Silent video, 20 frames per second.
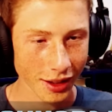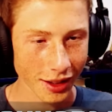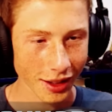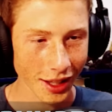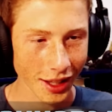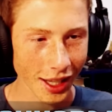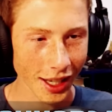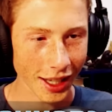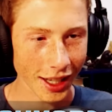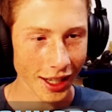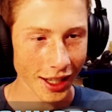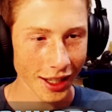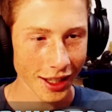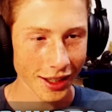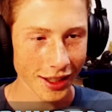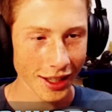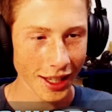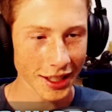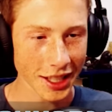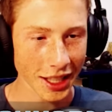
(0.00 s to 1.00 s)

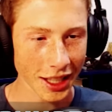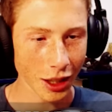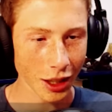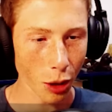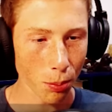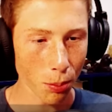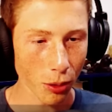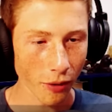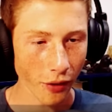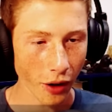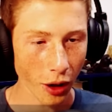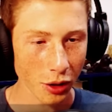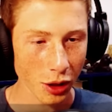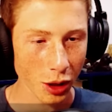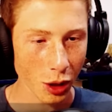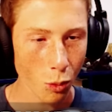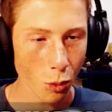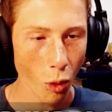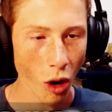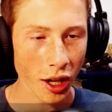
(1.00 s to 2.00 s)
Yeah, that's like low
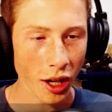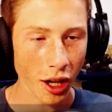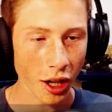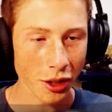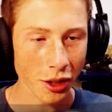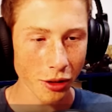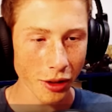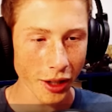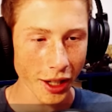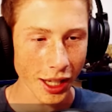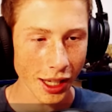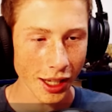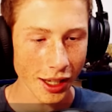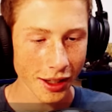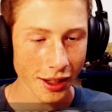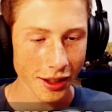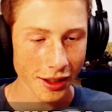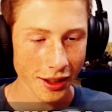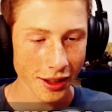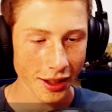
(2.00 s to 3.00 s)
profile. You can walk under
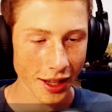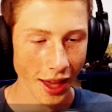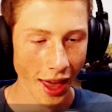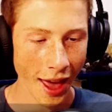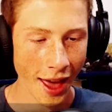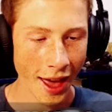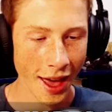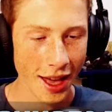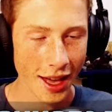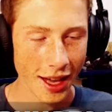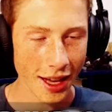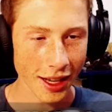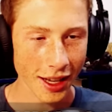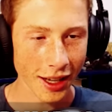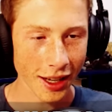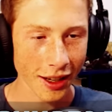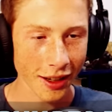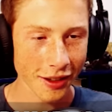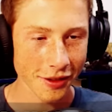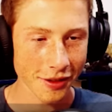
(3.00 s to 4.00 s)
it.
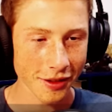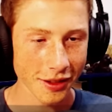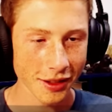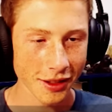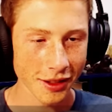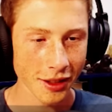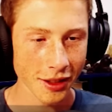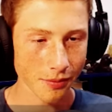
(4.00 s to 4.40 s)
Yeah.